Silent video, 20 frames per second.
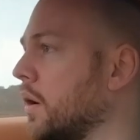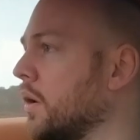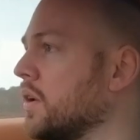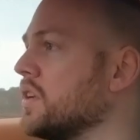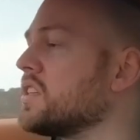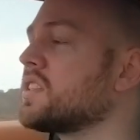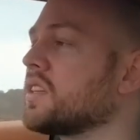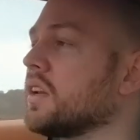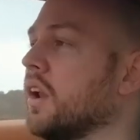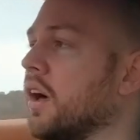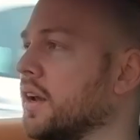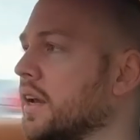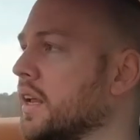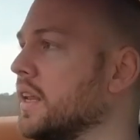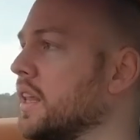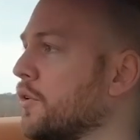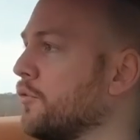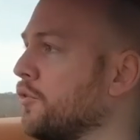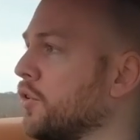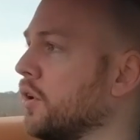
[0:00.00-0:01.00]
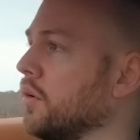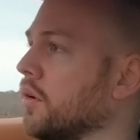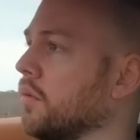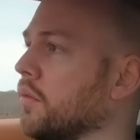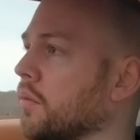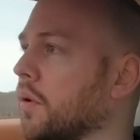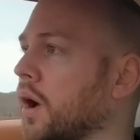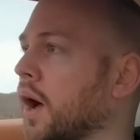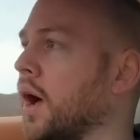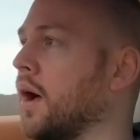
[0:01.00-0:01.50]
Slightly different
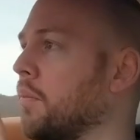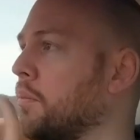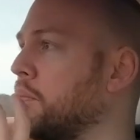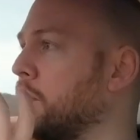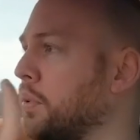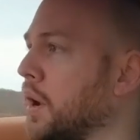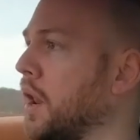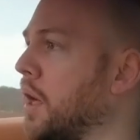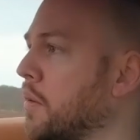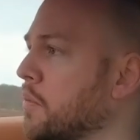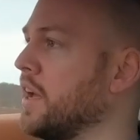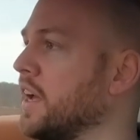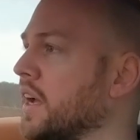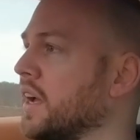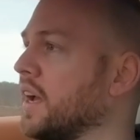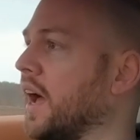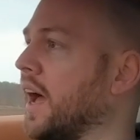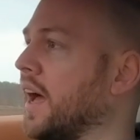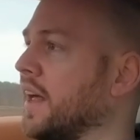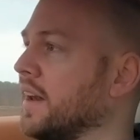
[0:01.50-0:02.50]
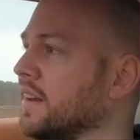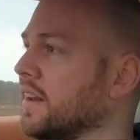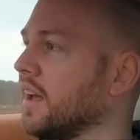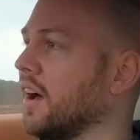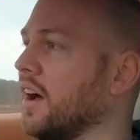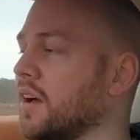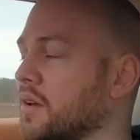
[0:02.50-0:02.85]
plumbing and